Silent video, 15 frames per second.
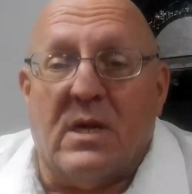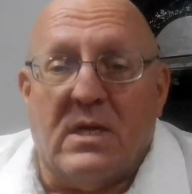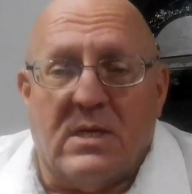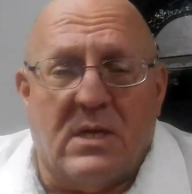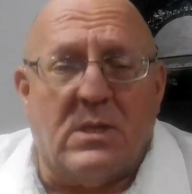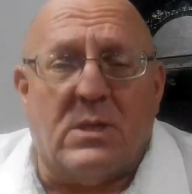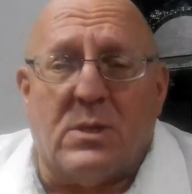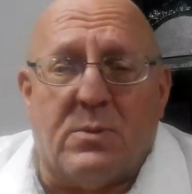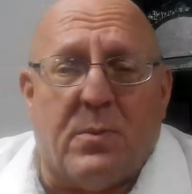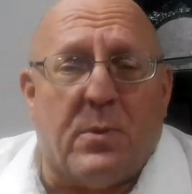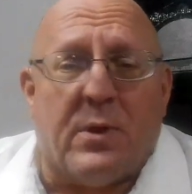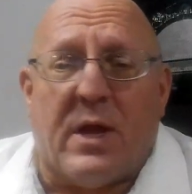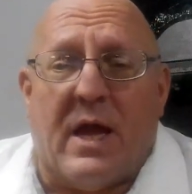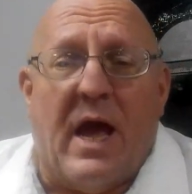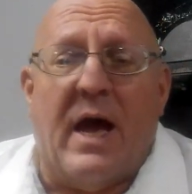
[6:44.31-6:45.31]
This is for
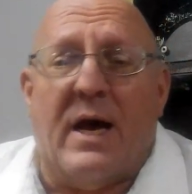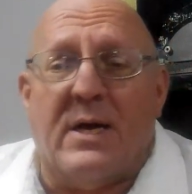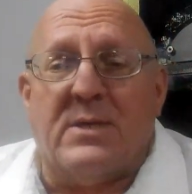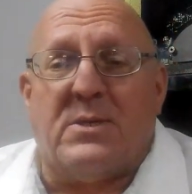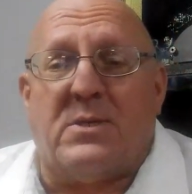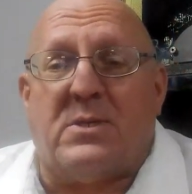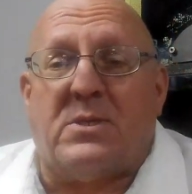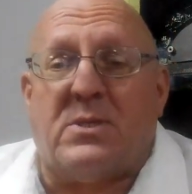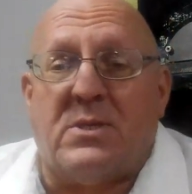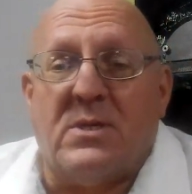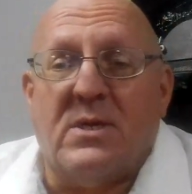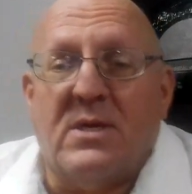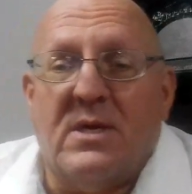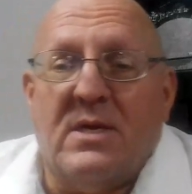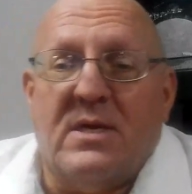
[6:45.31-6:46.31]
the guests.
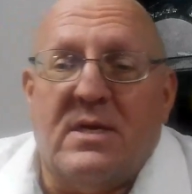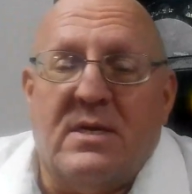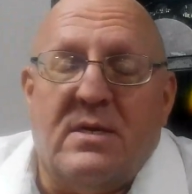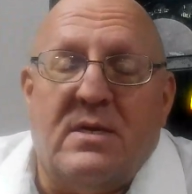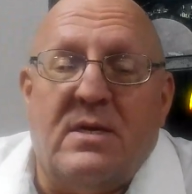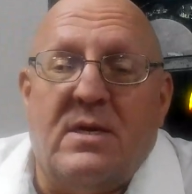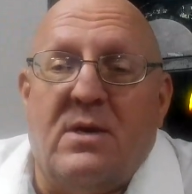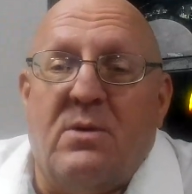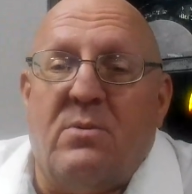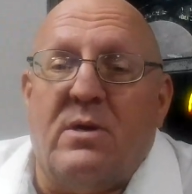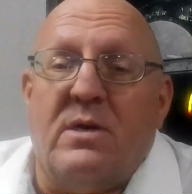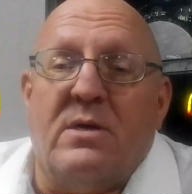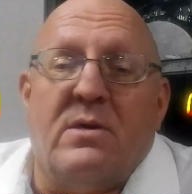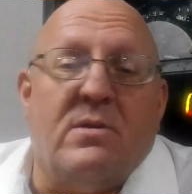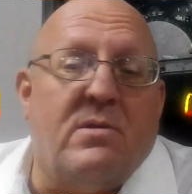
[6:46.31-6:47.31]
Yeah,
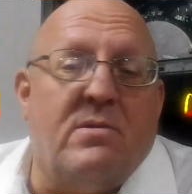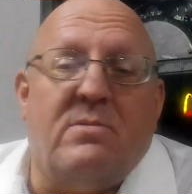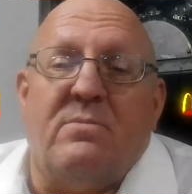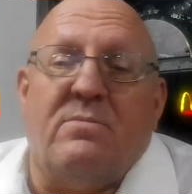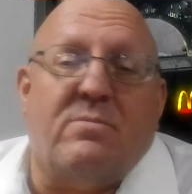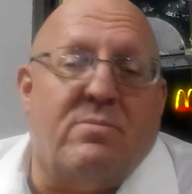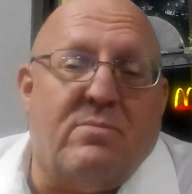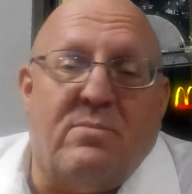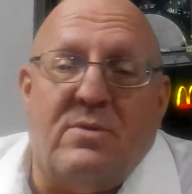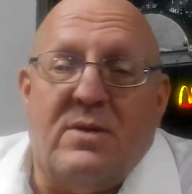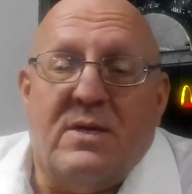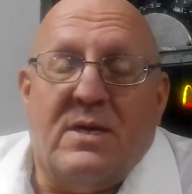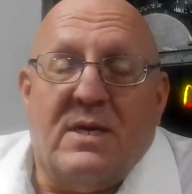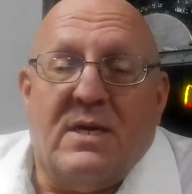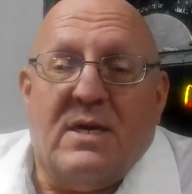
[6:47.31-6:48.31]
well,
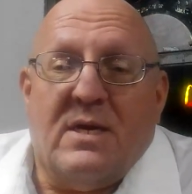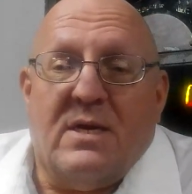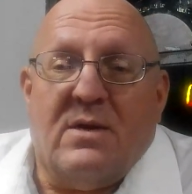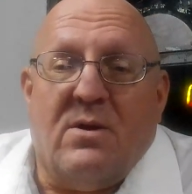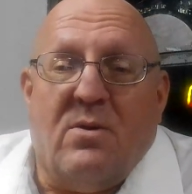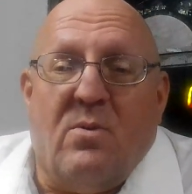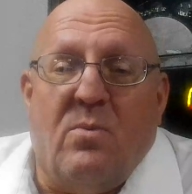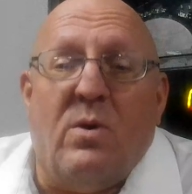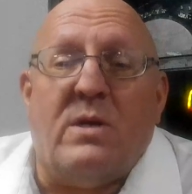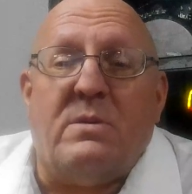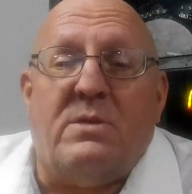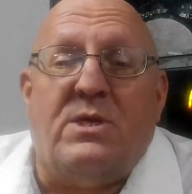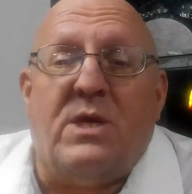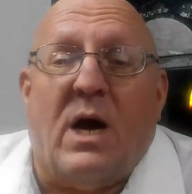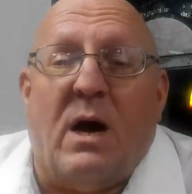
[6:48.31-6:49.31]
what
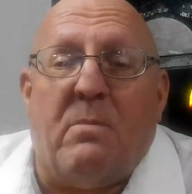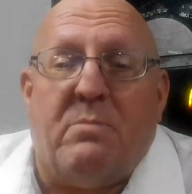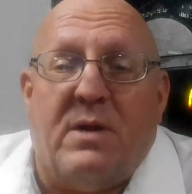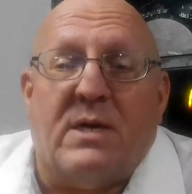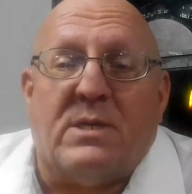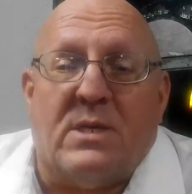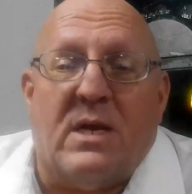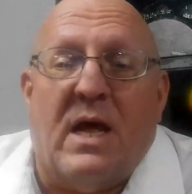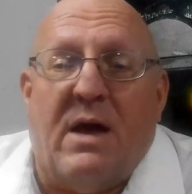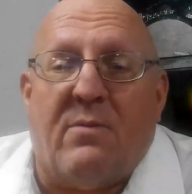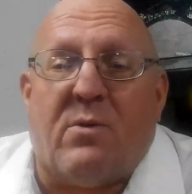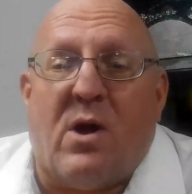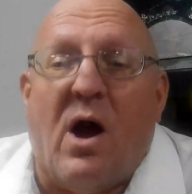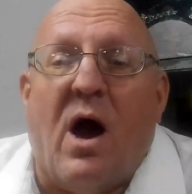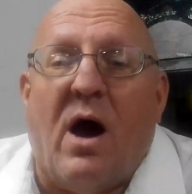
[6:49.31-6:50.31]
job doesn't
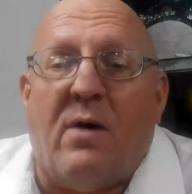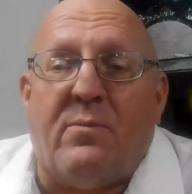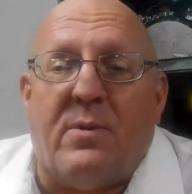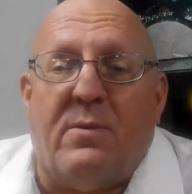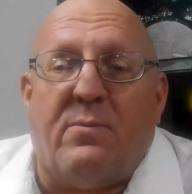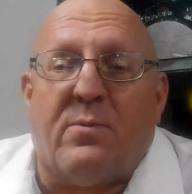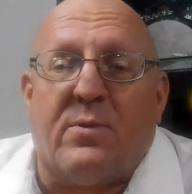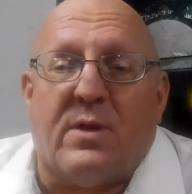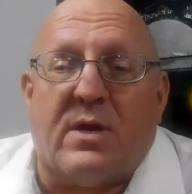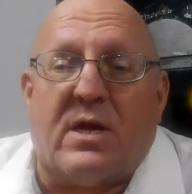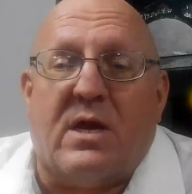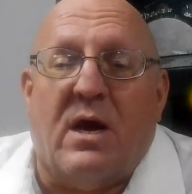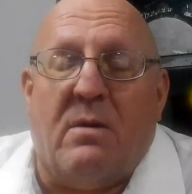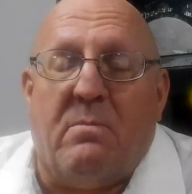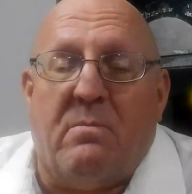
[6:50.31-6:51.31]
have coffee for the
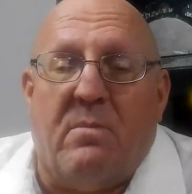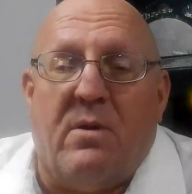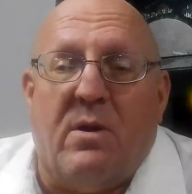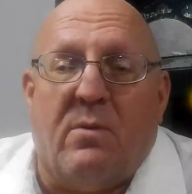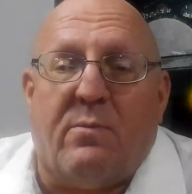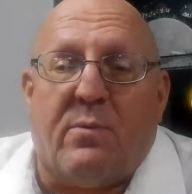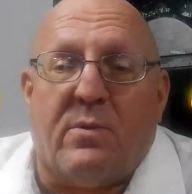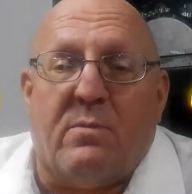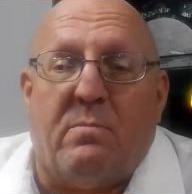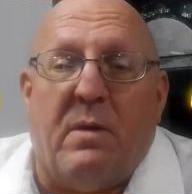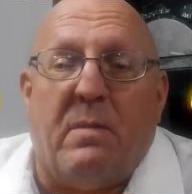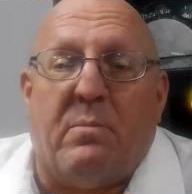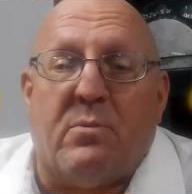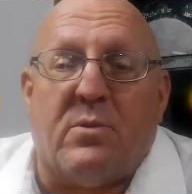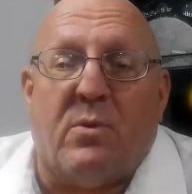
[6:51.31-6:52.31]
company, you know, for the
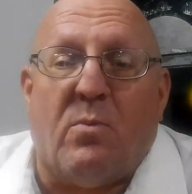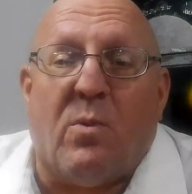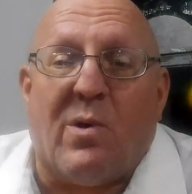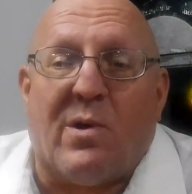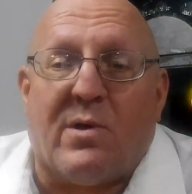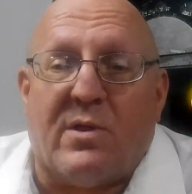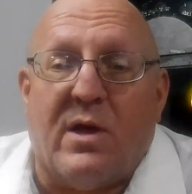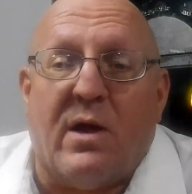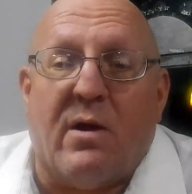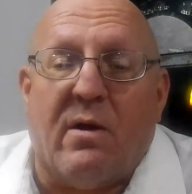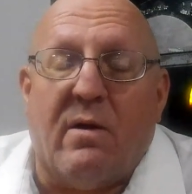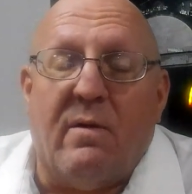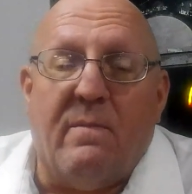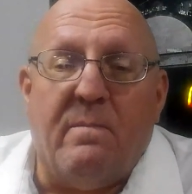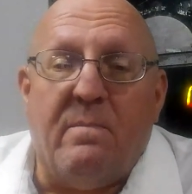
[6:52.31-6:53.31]
people that work there?
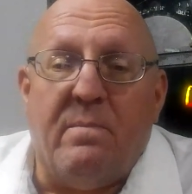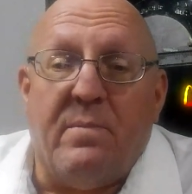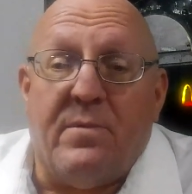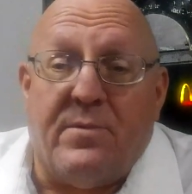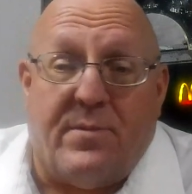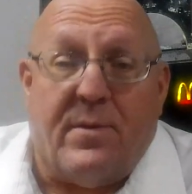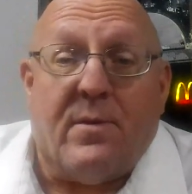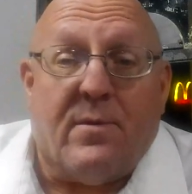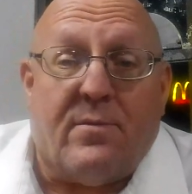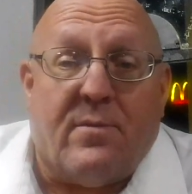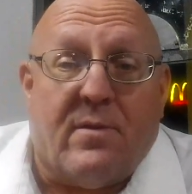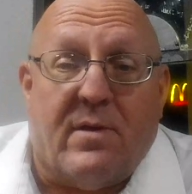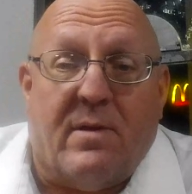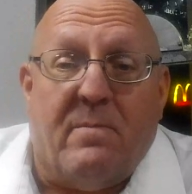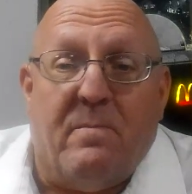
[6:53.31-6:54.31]
Seriously.